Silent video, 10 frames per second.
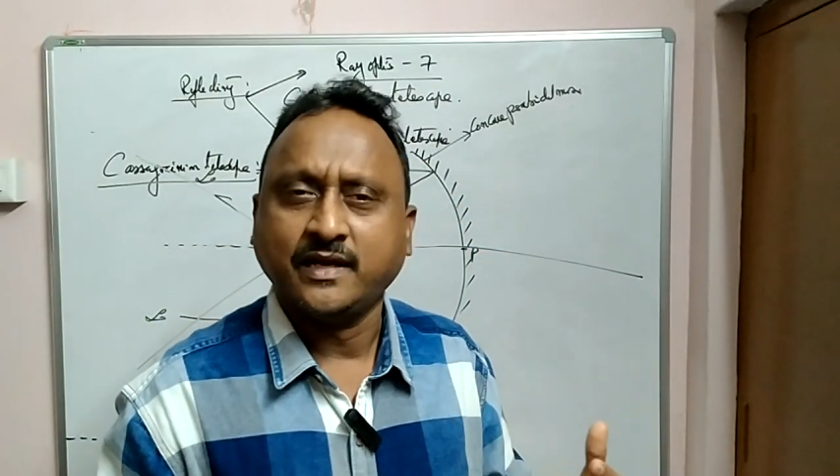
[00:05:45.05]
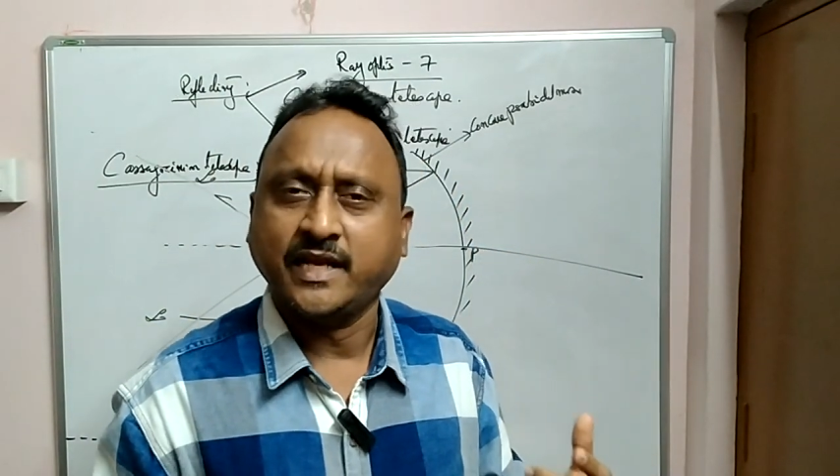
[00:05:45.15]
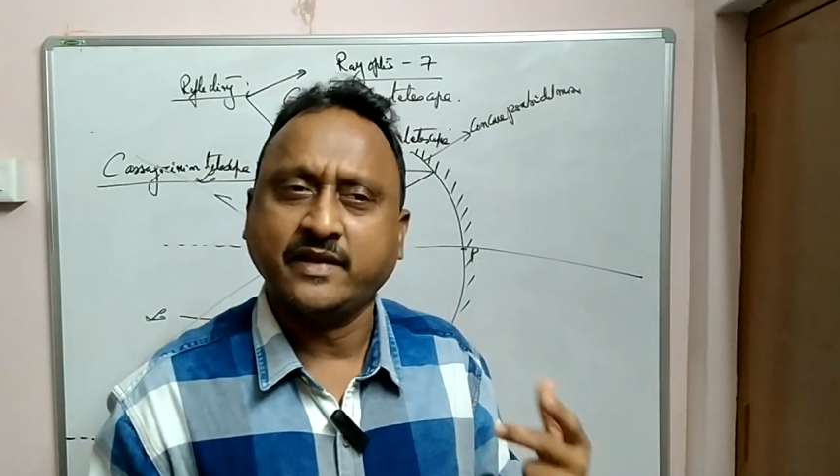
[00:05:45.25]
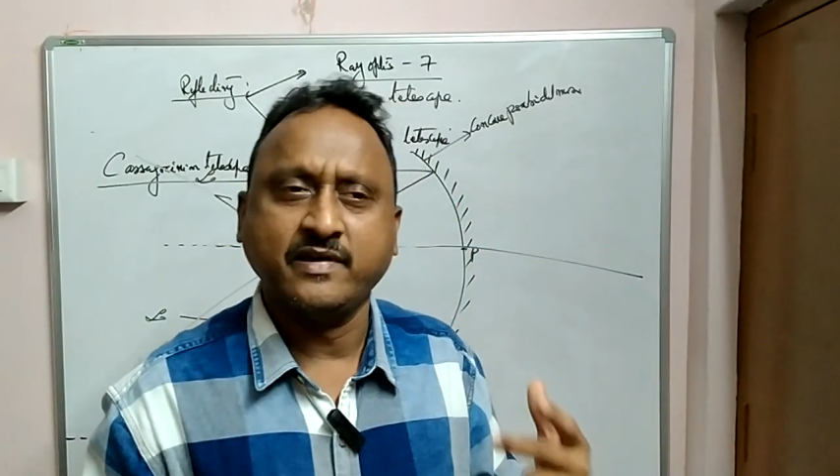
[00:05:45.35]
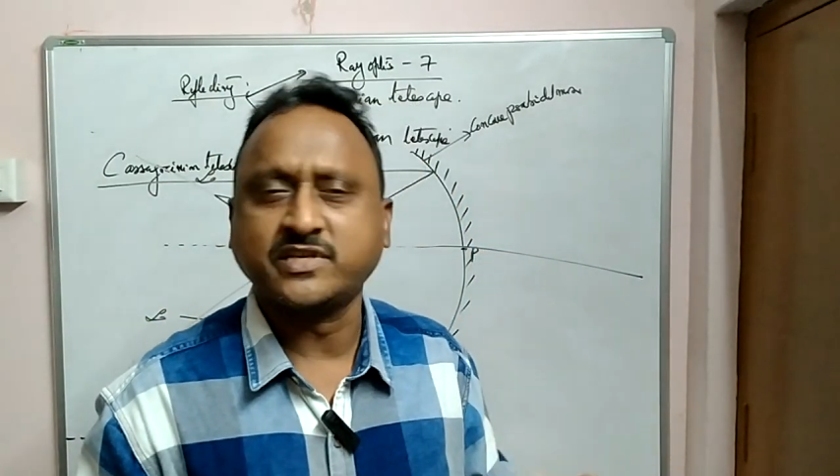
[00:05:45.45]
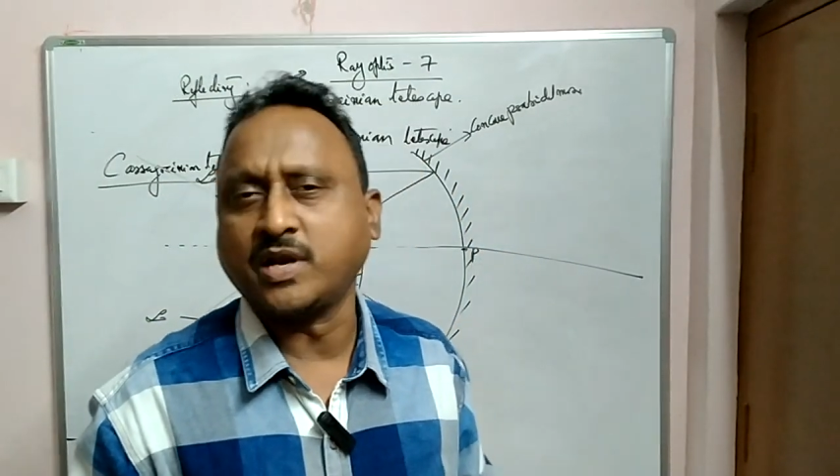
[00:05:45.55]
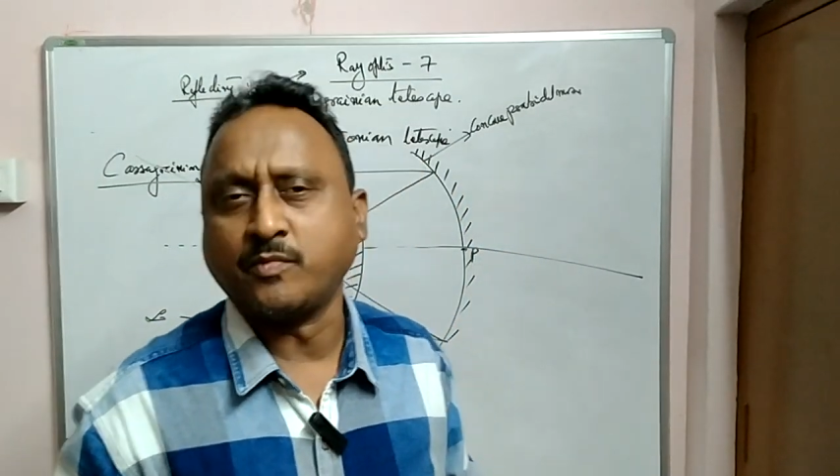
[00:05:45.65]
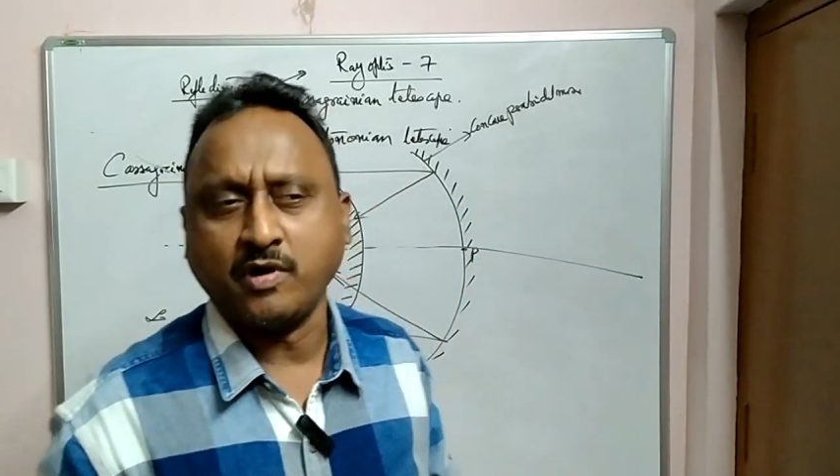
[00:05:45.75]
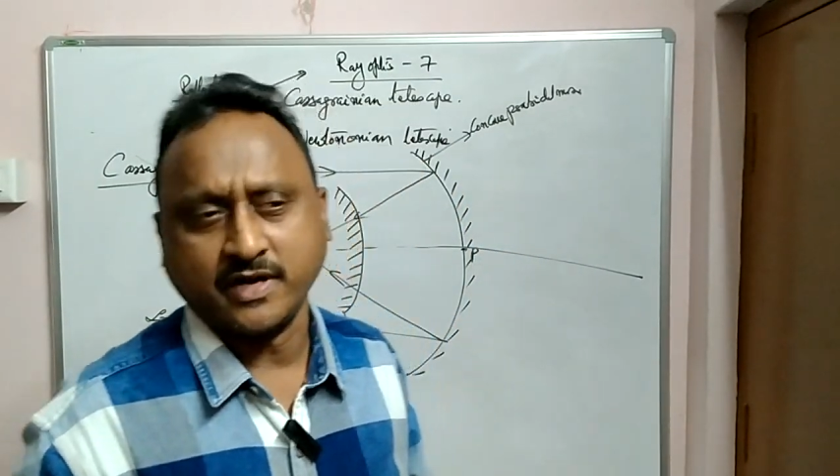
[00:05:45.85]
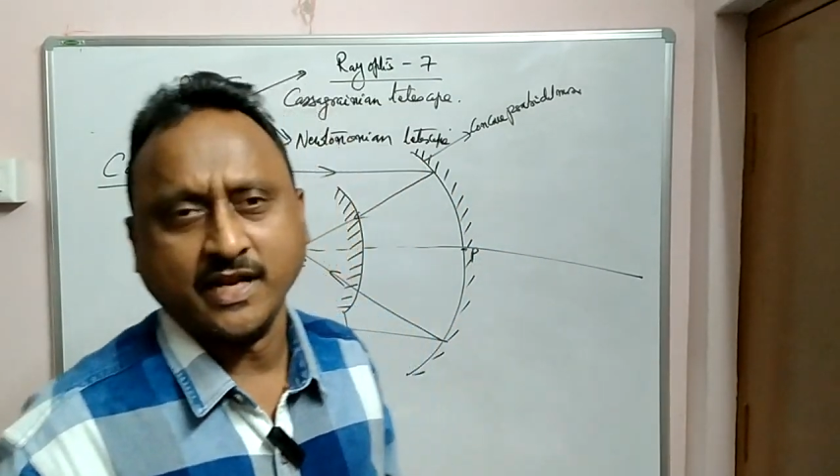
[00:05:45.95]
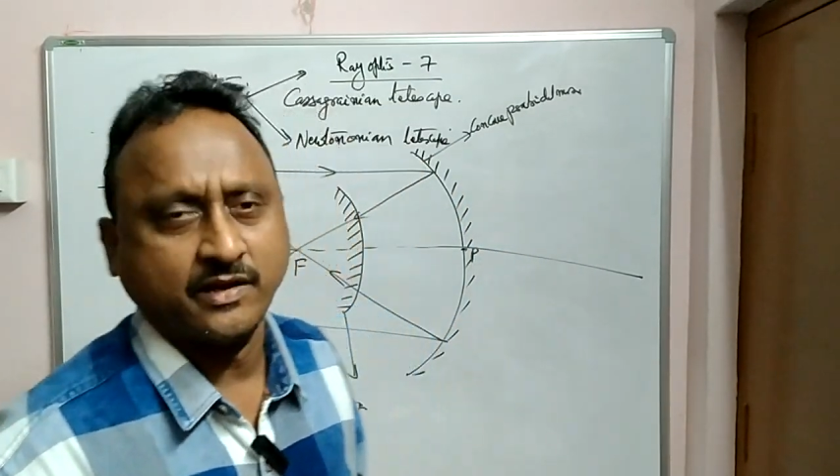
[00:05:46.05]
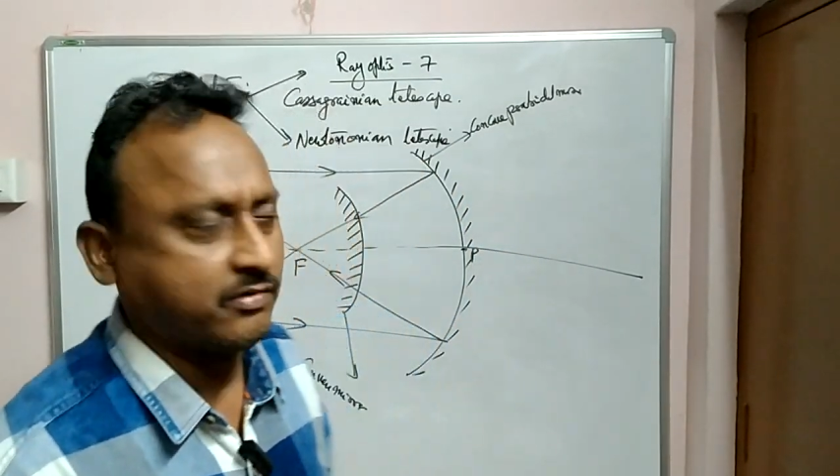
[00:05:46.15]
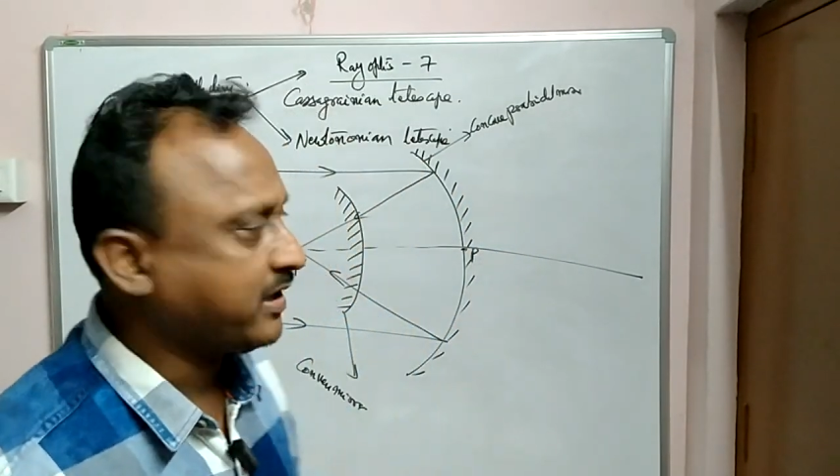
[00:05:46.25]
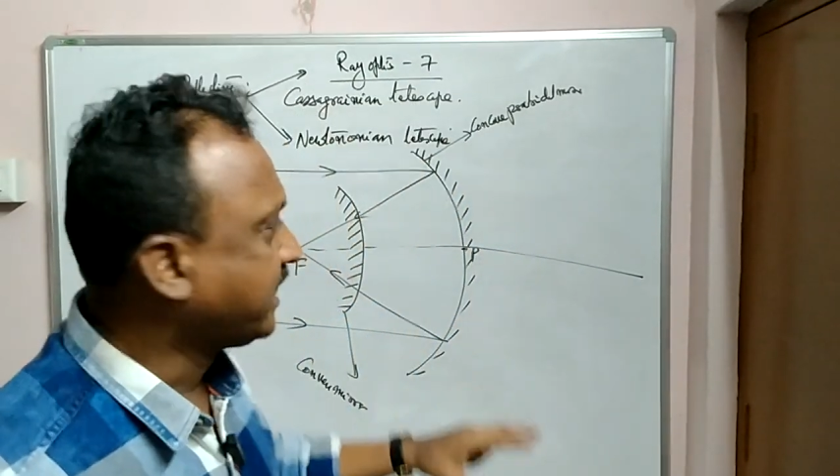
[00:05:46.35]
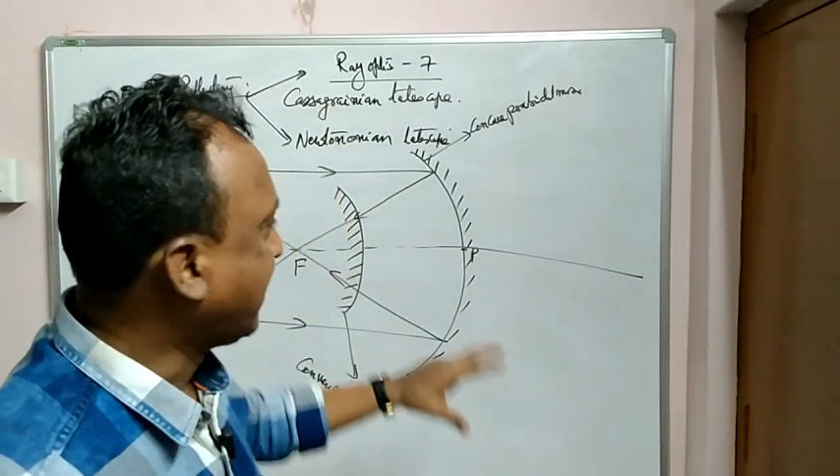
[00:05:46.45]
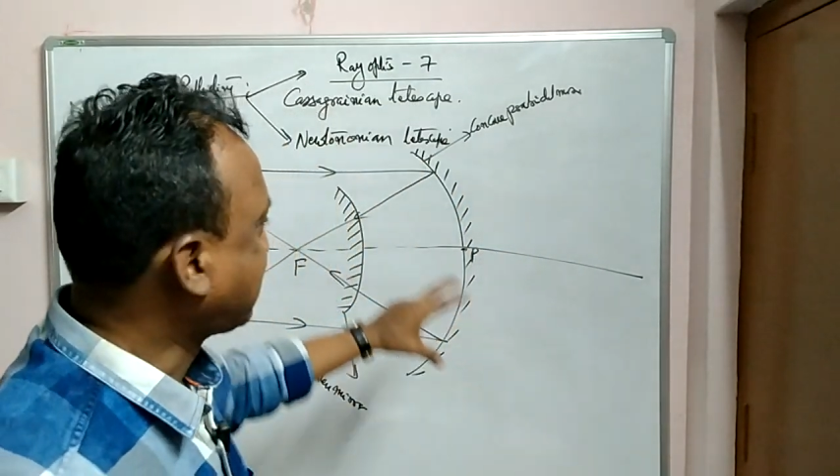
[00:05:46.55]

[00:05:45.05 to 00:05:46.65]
derivation I am not telling, only the